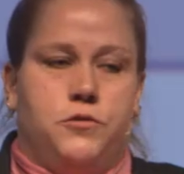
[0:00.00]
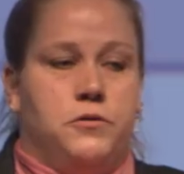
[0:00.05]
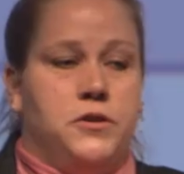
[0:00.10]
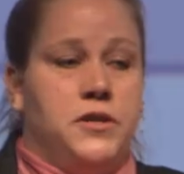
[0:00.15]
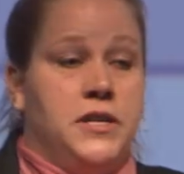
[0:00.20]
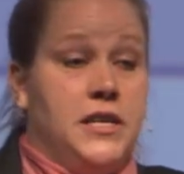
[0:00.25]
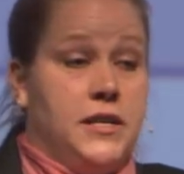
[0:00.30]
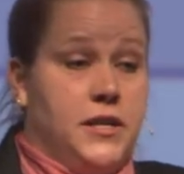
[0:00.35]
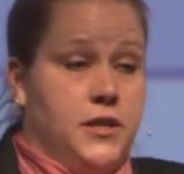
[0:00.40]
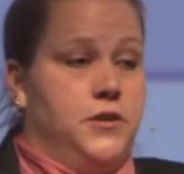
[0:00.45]

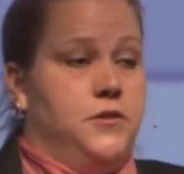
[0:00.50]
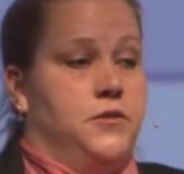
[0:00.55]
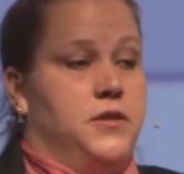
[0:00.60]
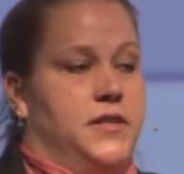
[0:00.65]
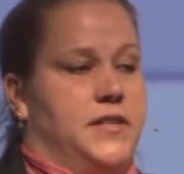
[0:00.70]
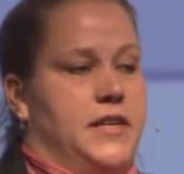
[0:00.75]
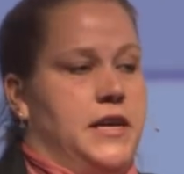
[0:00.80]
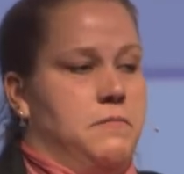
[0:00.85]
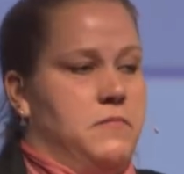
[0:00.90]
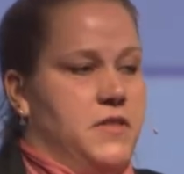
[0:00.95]
need to do the
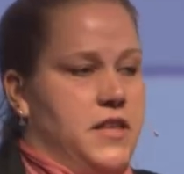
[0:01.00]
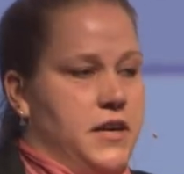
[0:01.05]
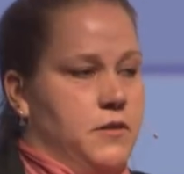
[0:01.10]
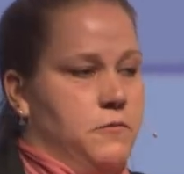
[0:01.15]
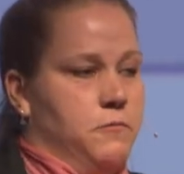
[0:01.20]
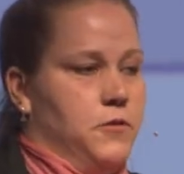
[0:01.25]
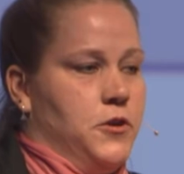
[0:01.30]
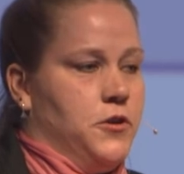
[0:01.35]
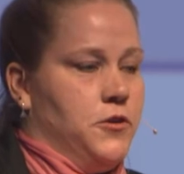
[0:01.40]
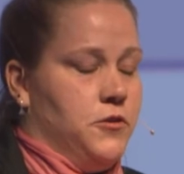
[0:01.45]
same
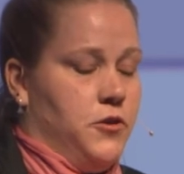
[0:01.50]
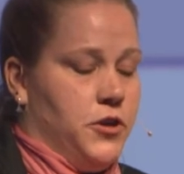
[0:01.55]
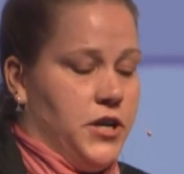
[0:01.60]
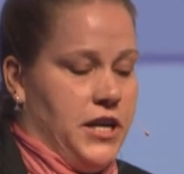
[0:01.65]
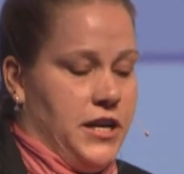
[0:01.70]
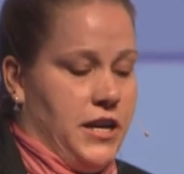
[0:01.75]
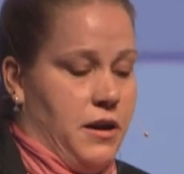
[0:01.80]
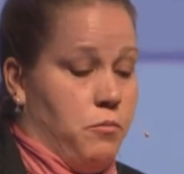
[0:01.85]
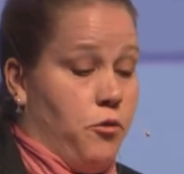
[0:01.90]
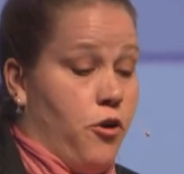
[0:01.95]
thing when you're
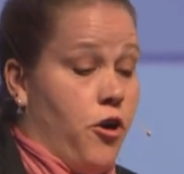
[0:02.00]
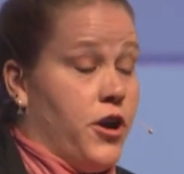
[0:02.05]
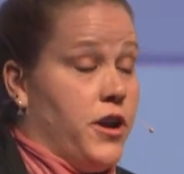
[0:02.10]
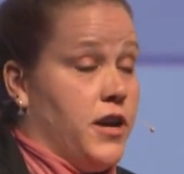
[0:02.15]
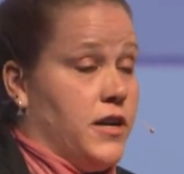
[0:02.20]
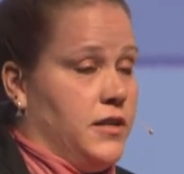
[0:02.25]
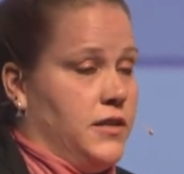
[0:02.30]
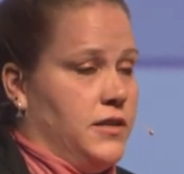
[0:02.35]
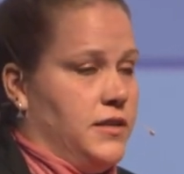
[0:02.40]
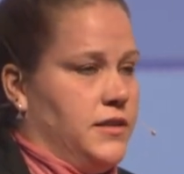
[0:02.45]
looking at
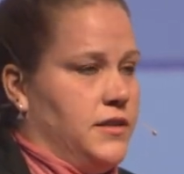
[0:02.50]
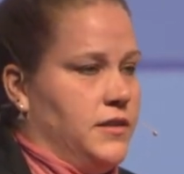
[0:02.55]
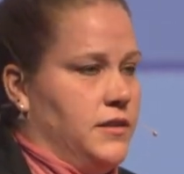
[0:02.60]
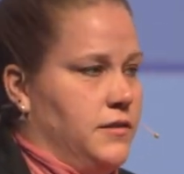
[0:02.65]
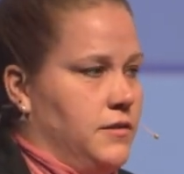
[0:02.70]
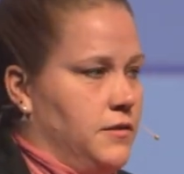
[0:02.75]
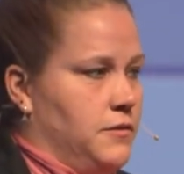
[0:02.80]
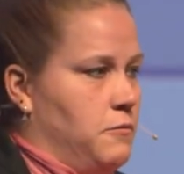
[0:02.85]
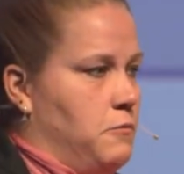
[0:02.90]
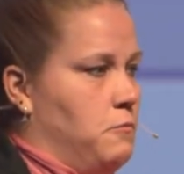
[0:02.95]
products.
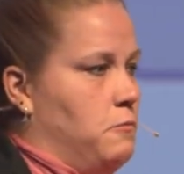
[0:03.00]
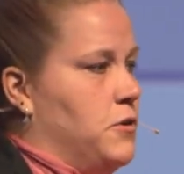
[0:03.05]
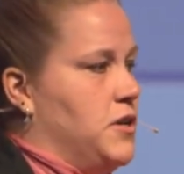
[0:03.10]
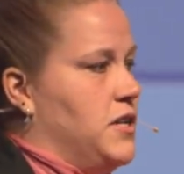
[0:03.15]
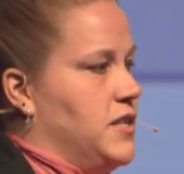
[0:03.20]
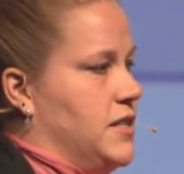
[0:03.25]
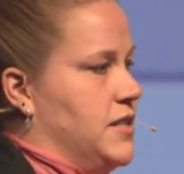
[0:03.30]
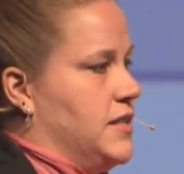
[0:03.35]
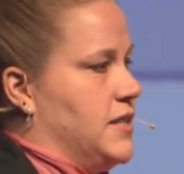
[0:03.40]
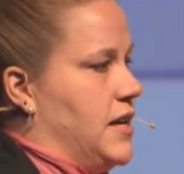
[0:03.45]
What
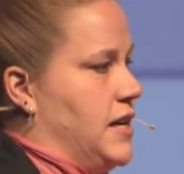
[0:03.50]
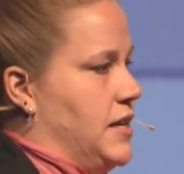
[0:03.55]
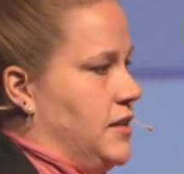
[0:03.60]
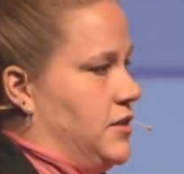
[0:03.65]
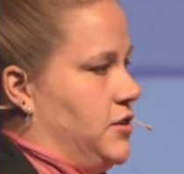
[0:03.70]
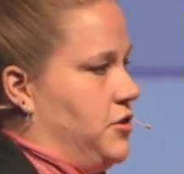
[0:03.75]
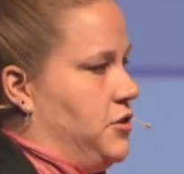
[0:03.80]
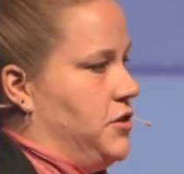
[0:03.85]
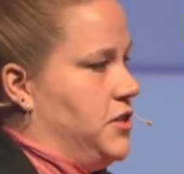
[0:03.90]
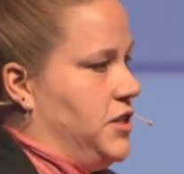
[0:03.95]
is the science
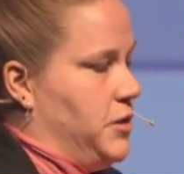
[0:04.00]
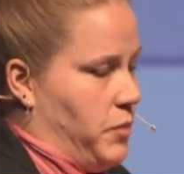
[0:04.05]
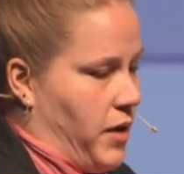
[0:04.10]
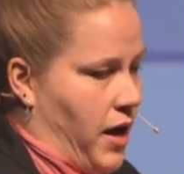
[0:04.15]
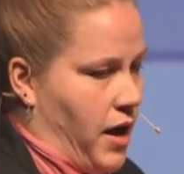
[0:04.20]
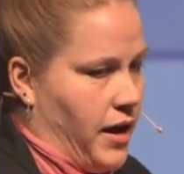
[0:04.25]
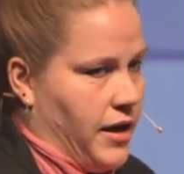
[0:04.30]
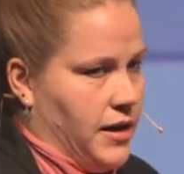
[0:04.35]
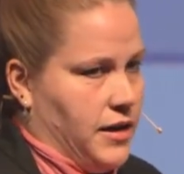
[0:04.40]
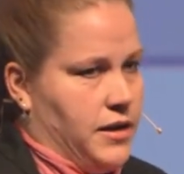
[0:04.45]
they're using
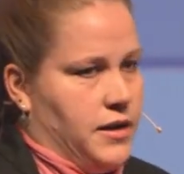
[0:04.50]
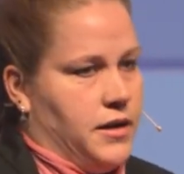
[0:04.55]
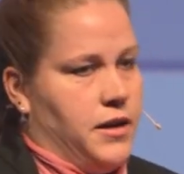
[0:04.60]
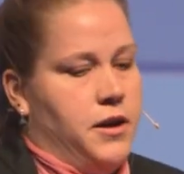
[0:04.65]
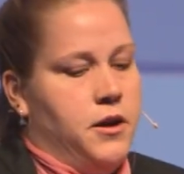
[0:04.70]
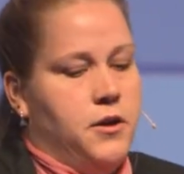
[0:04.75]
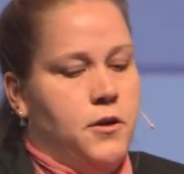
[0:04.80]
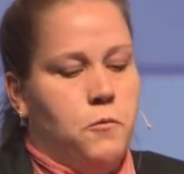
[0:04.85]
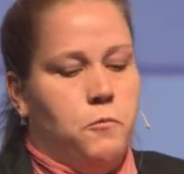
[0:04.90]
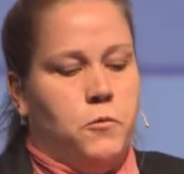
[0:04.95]
behind it?
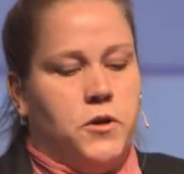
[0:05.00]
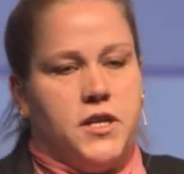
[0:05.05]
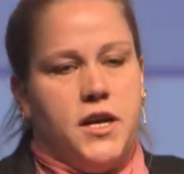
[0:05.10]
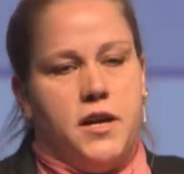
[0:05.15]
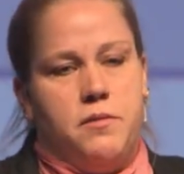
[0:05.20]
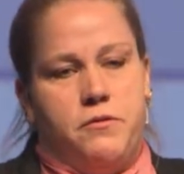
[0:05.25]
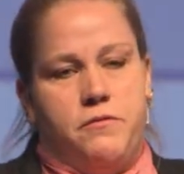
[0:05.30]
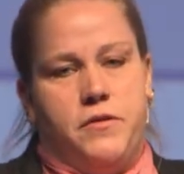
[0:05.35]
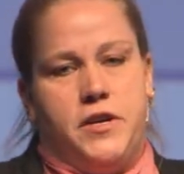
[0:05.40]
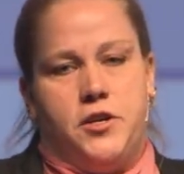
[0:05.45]
What
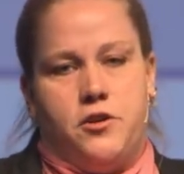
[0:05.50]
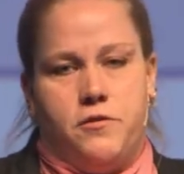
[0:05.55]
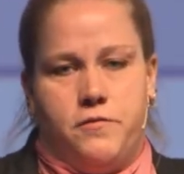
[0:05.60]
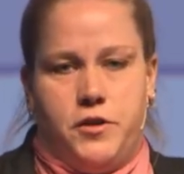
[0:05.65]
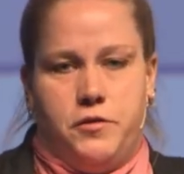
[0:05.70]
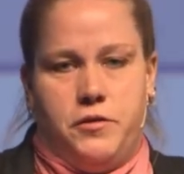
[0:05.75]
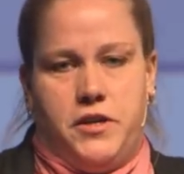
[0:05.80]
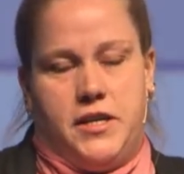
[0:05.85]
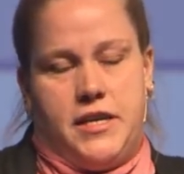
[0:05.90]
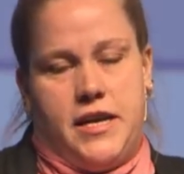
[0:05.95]
type of
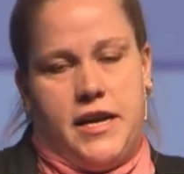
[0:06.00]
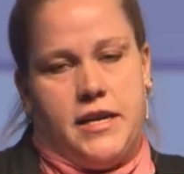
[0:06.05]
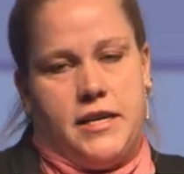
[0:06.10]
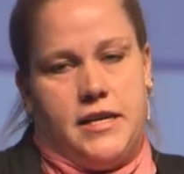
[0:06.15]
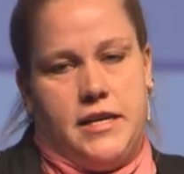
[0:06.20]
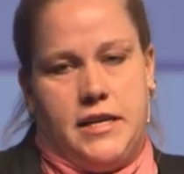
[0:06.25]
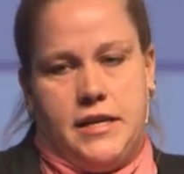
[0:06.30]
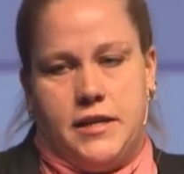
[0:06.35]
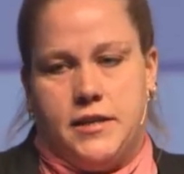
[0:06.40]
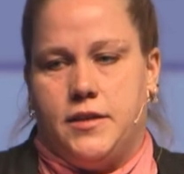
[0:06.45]
interviewing
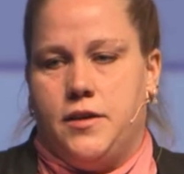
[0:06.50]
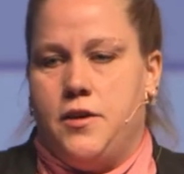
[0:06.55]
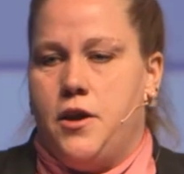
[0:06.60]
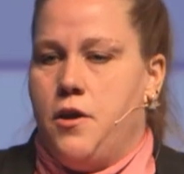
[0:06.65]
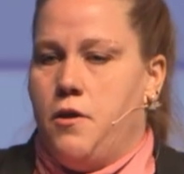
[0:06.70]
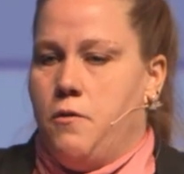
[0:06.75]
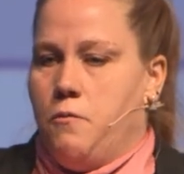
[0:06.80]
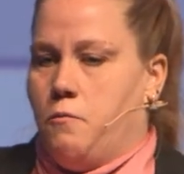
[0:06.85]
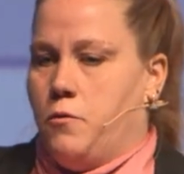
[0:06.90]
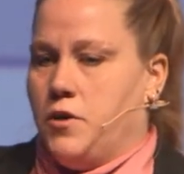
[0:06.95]
techniques?
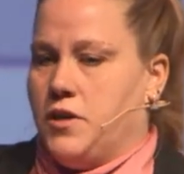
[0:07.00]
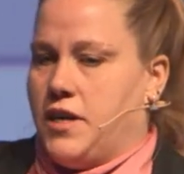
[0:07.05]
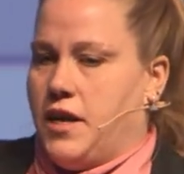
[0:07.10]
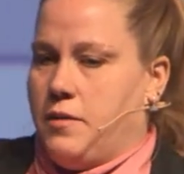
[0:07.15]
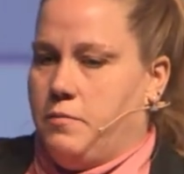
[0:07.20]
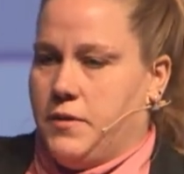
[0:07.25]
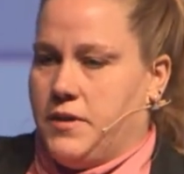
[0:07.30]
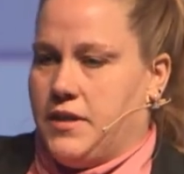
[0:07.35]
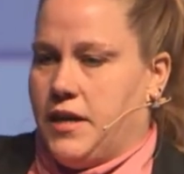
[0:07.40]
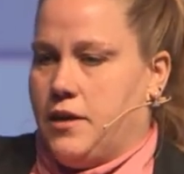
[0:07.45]
What
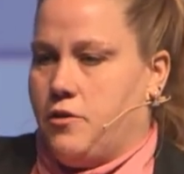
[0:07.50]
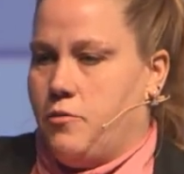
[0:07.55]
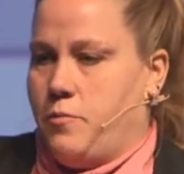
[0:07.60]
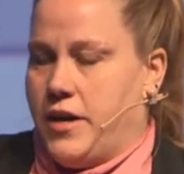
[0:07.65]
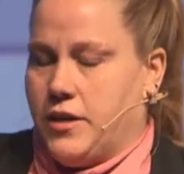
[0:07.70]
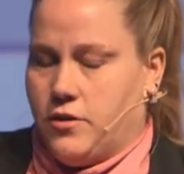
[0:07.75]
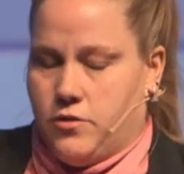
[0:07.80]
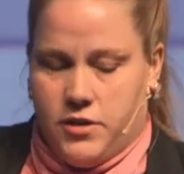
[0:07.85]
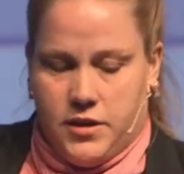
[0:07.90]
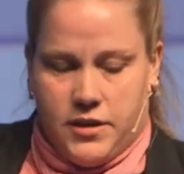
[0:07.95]
type of
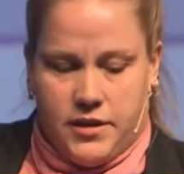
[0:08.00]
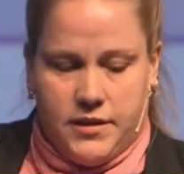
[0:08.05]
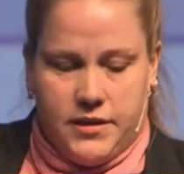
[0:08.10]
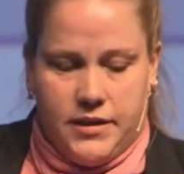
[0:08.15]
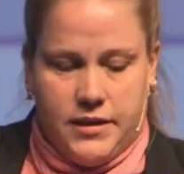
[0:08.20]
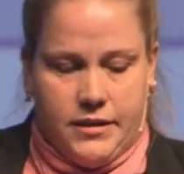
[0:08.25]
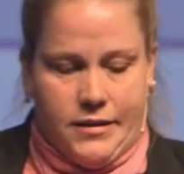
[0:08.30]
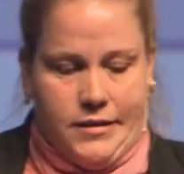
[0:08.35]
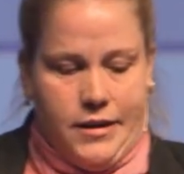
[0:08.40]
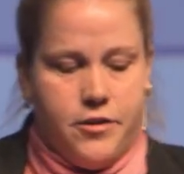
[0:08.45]
psychometrics,
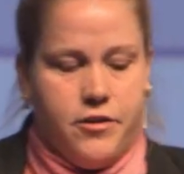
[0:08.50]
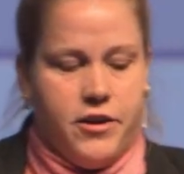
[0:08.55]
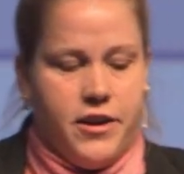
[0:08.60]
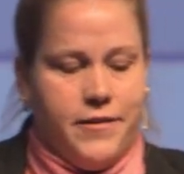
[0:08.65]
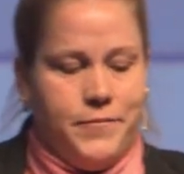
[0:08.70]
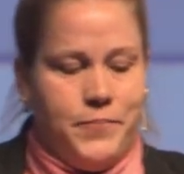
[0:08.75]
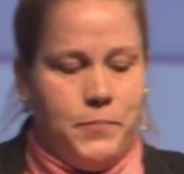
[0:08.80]
etc.?